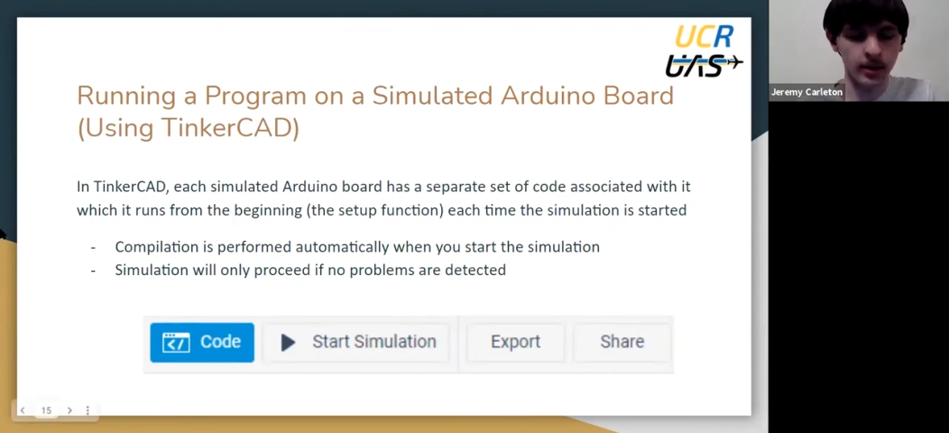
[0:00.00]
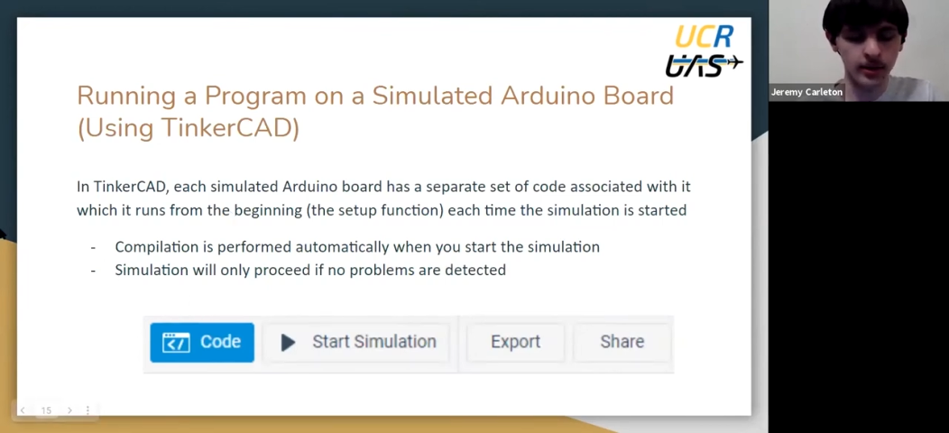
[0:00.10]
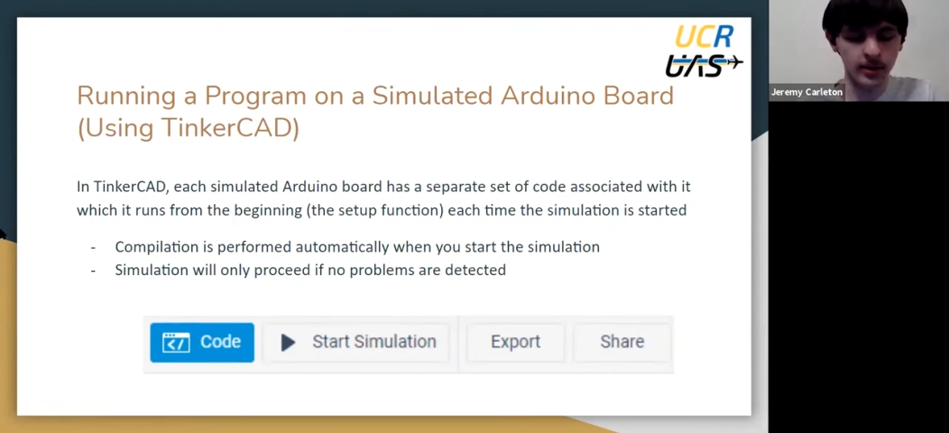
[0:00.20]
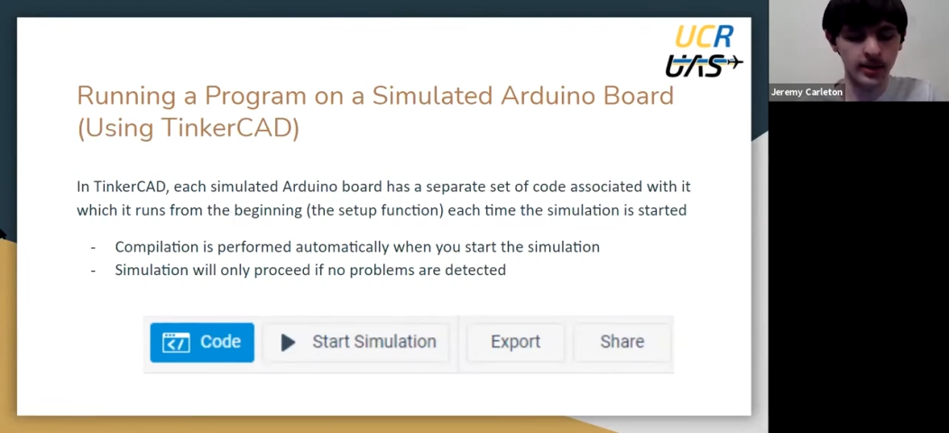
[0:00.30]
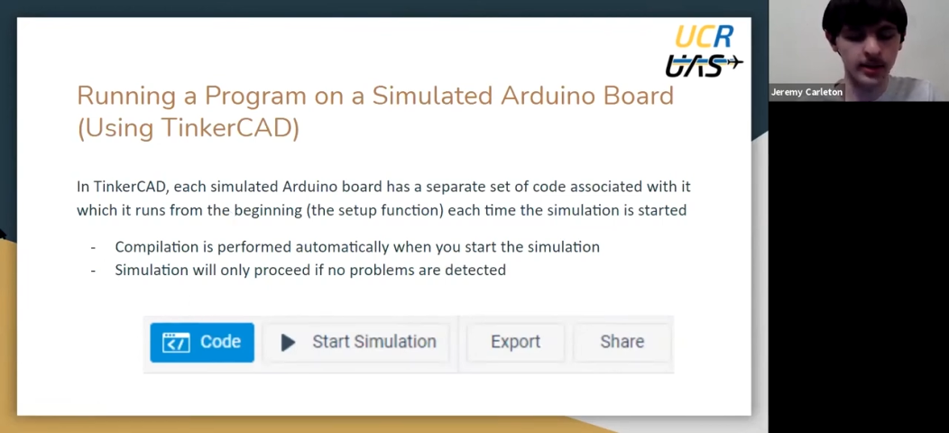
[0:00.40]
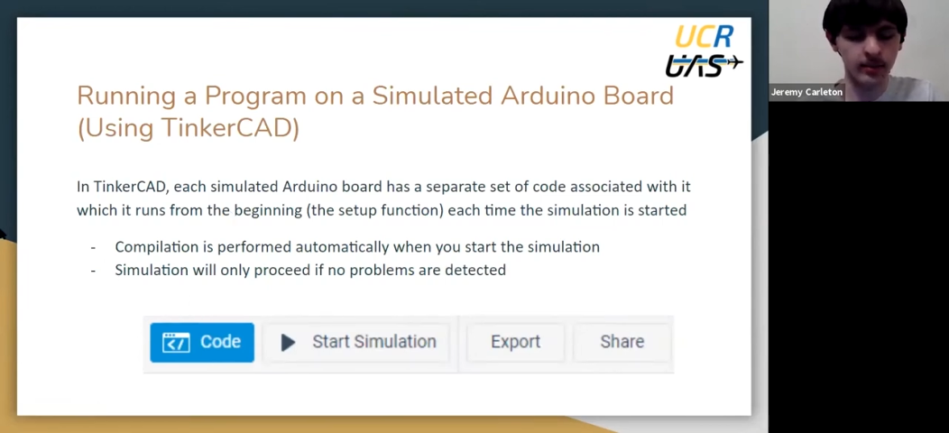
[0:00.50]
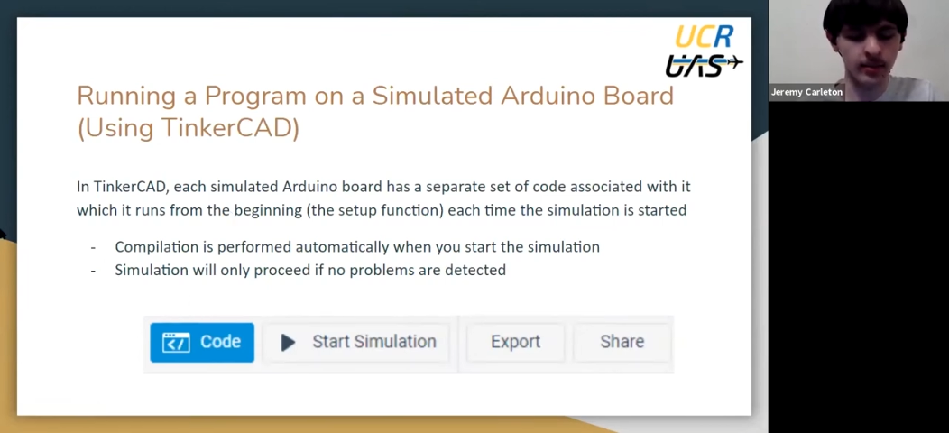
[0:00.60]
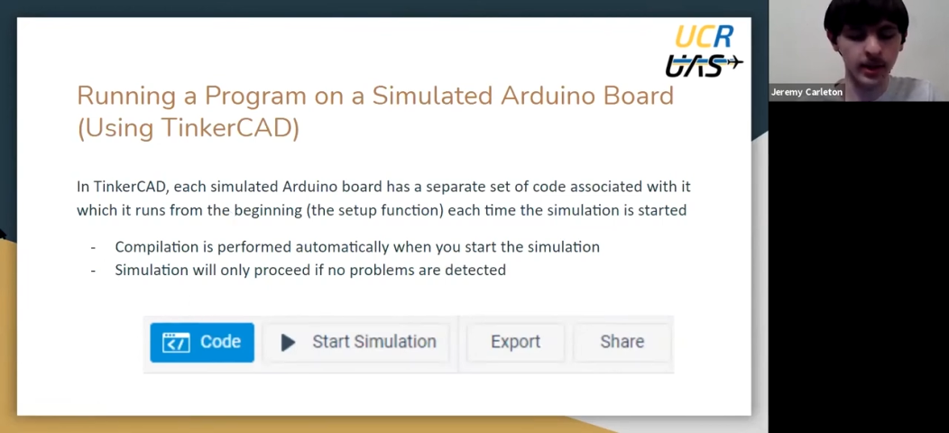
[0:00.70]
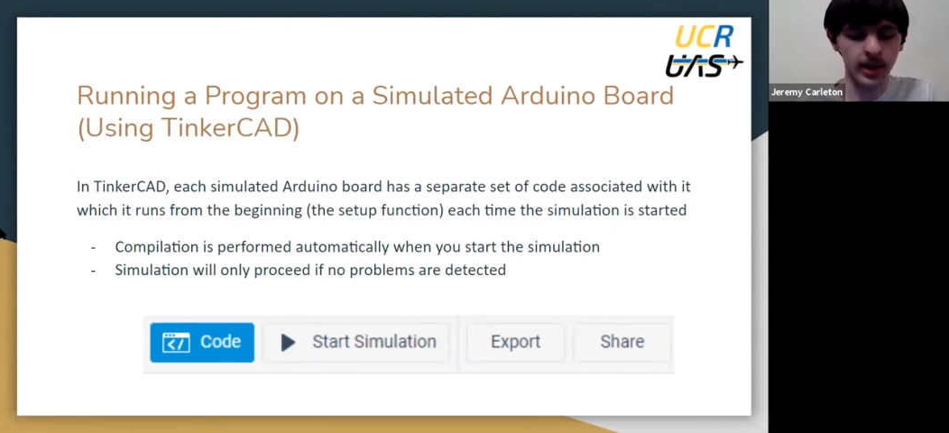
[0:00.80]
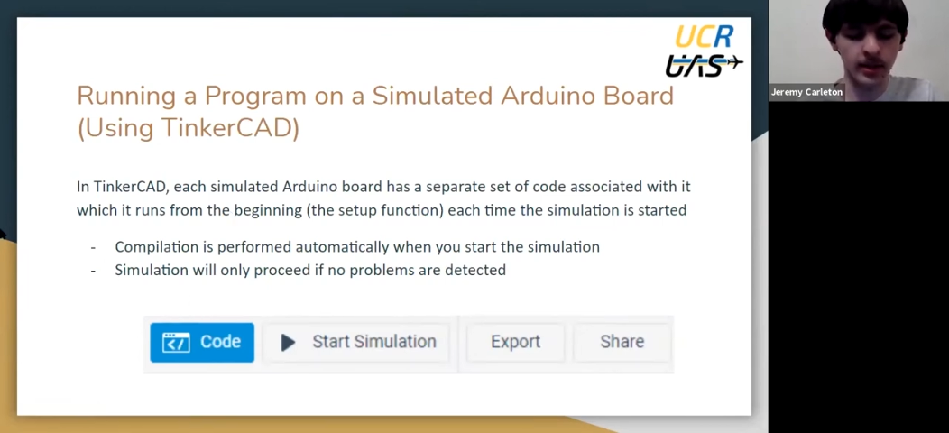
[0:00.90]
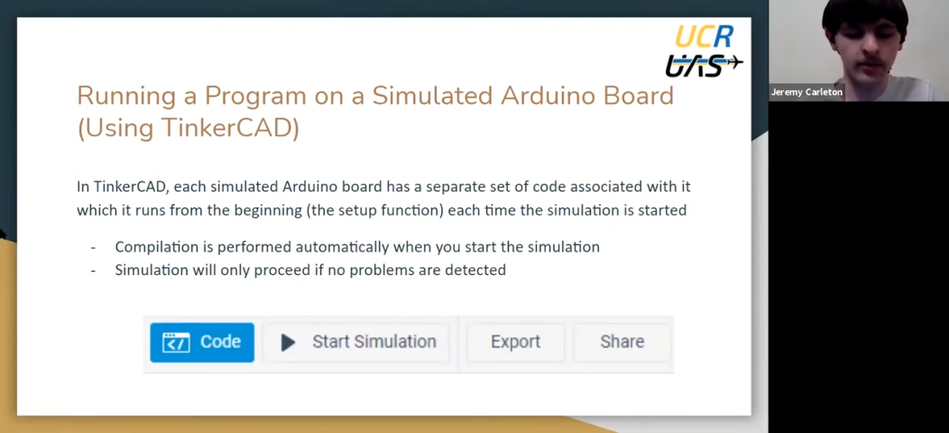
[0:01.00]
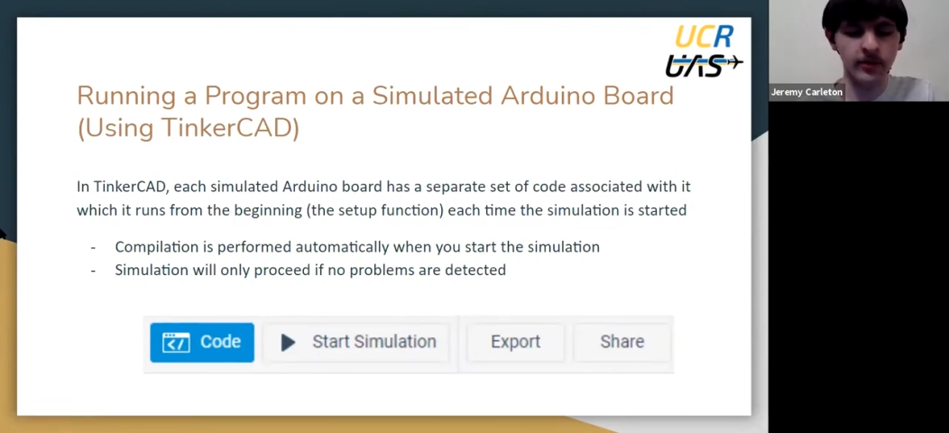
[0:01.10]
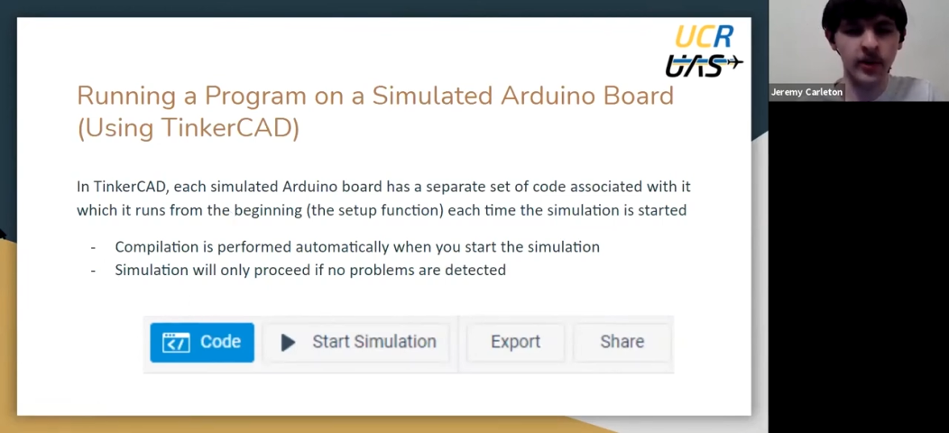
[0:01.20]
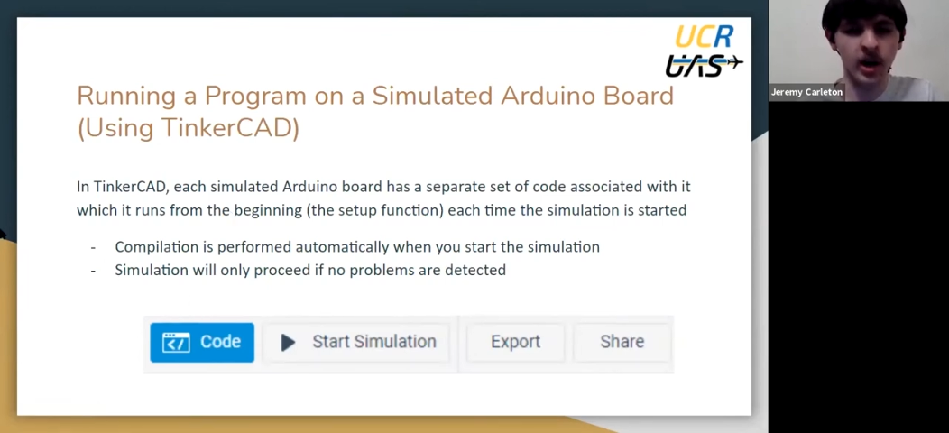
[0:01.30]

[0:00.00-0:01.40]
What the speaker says: uses a simulated